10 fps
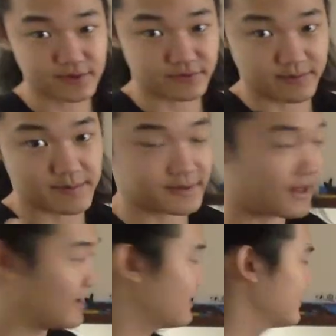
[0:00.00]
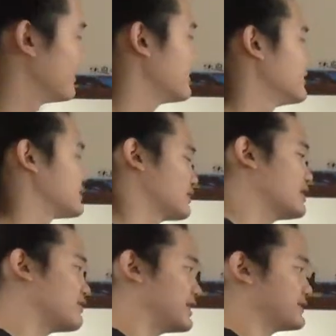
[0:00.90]
Remember that. So
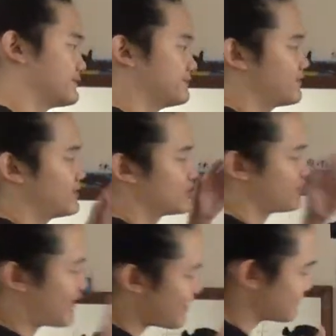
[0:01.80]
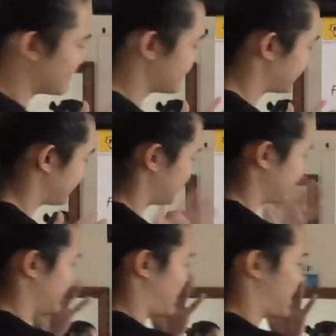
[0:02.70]
anyways, so we have this,
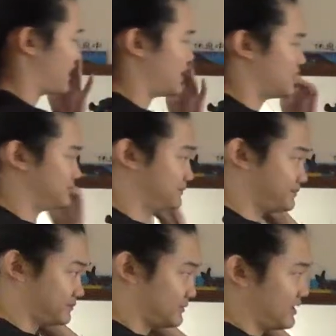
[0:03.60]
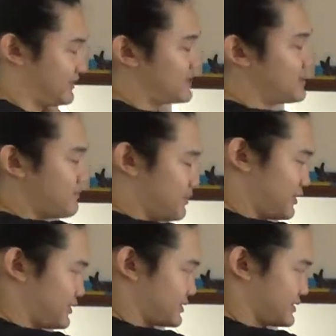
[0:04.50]
and that's
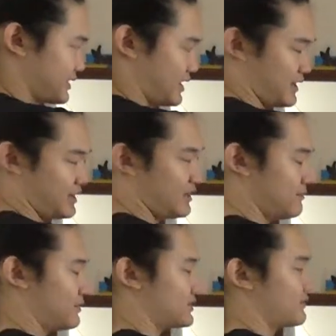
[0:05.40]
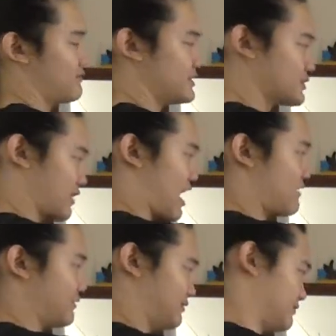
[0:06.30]
impulse, and I get impulse from this
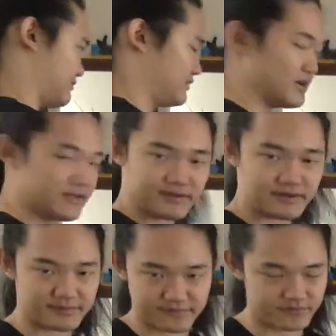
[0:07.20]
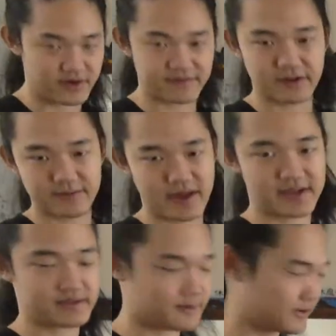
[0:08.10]
graph if you're ever going to be
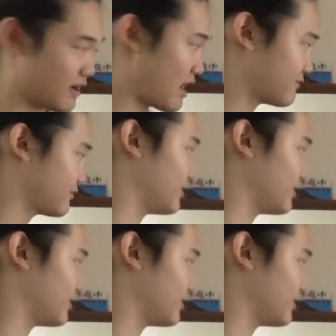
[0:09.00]
asked about a graph,